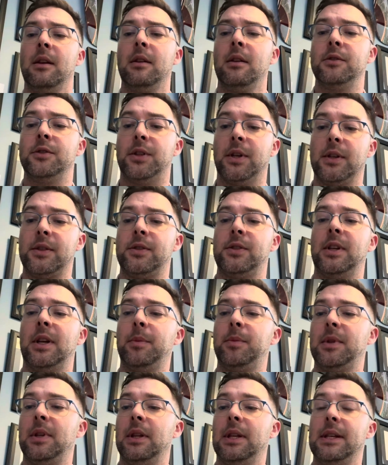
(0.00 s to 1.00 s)
Just
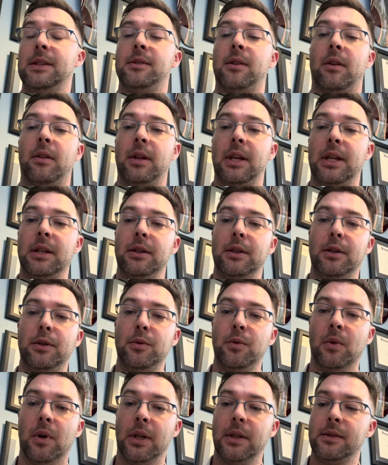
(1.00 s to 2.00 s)
shipped, these are the new
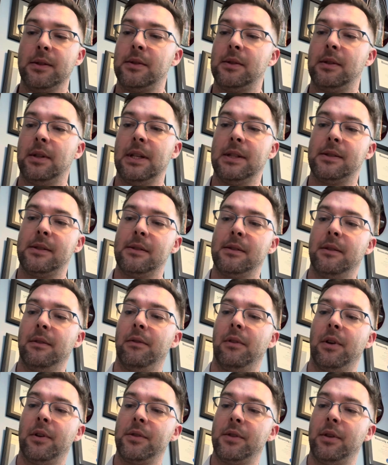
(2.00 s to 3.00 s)
ones. This is the
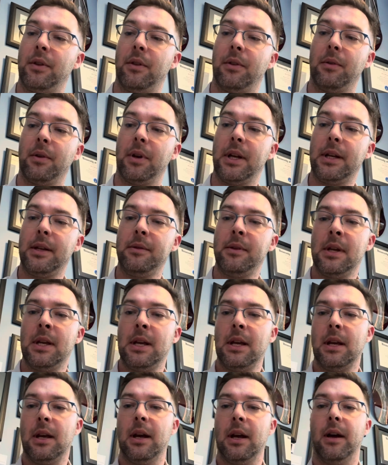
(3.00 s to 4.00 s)
version 3,
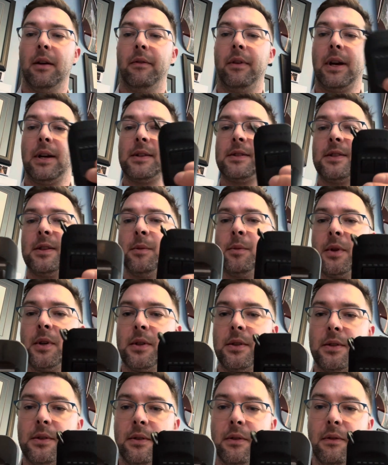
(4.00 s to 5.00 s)
very similar
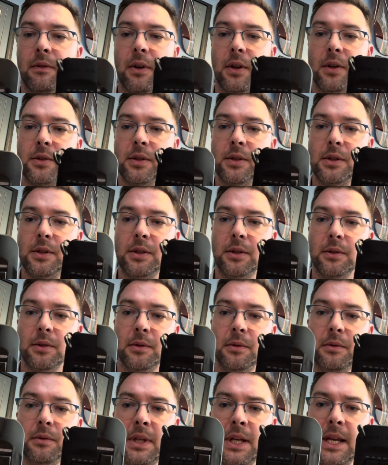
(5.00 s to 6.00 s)
to the version
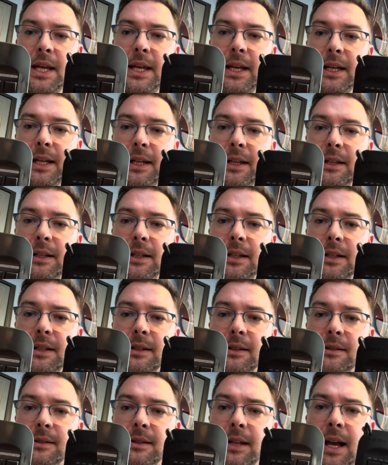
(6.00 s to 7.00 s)
2. It
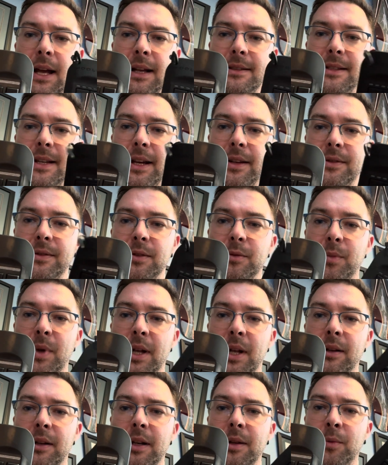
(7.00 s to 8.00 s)
is not textured
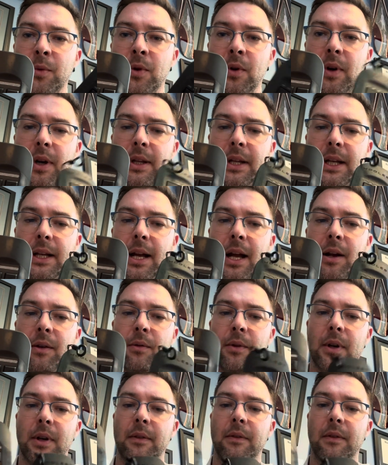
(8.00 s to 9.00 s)
metal anymore, and they got
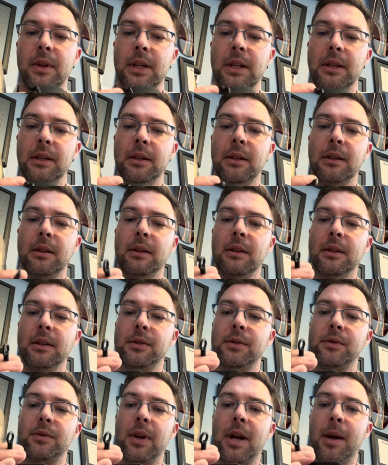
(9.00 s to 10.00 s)
rid of the
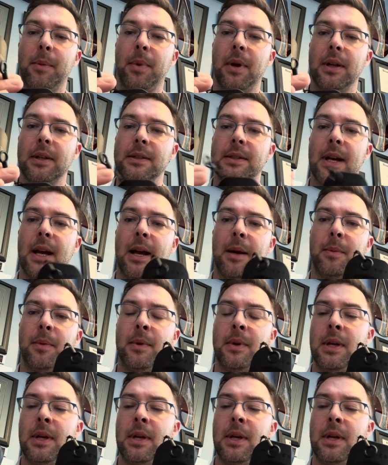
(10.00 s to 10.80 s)
strap on top,